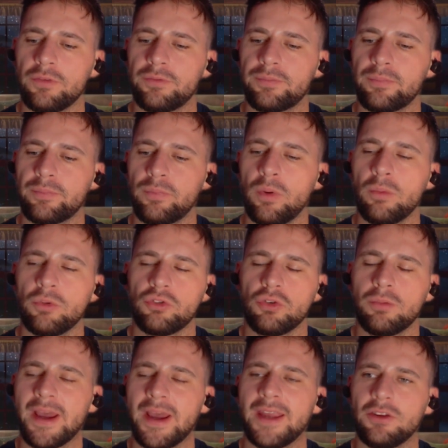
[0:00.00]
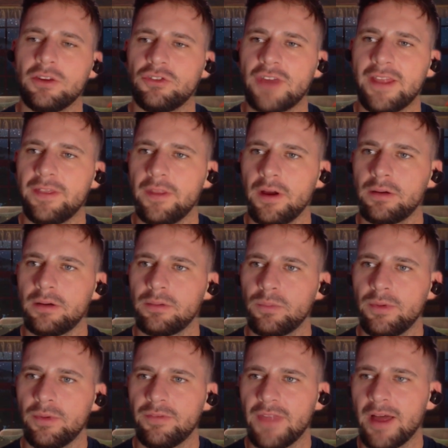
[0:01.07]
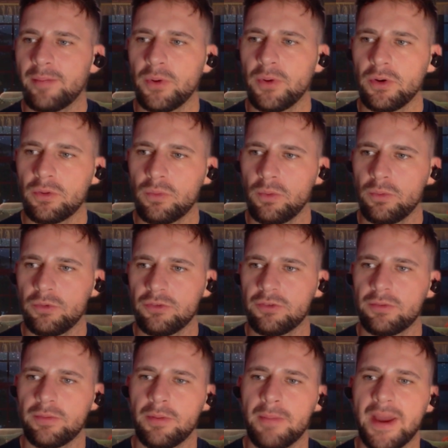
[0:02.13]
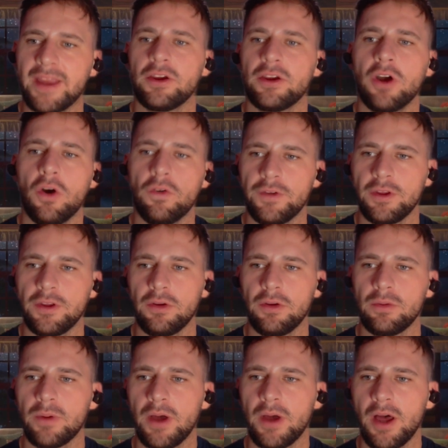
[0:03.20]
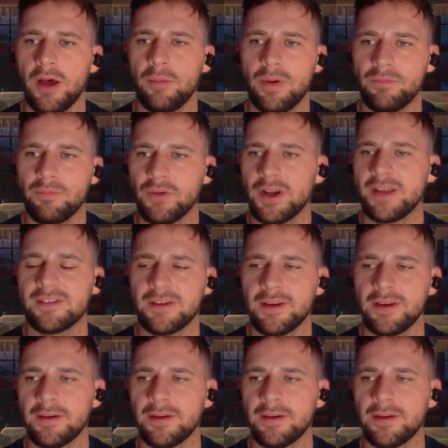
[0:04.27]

what was your main agenda with that book? What was the main goal for you when releasing it?